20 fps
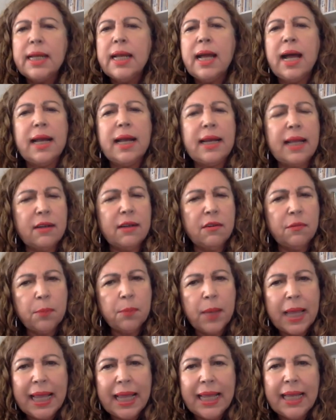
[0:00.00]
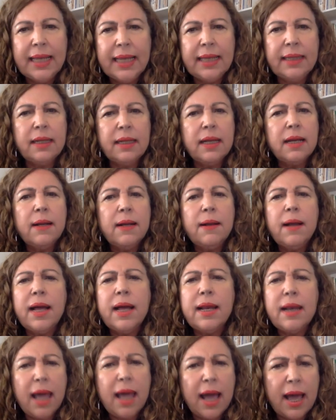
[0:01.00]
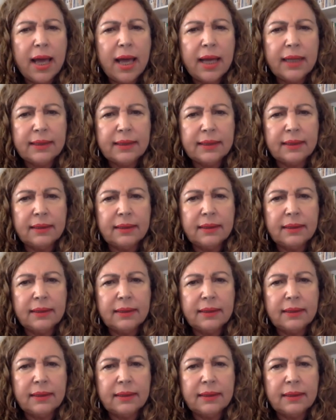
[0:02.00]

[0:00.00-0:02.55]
a lot of pain, a lot.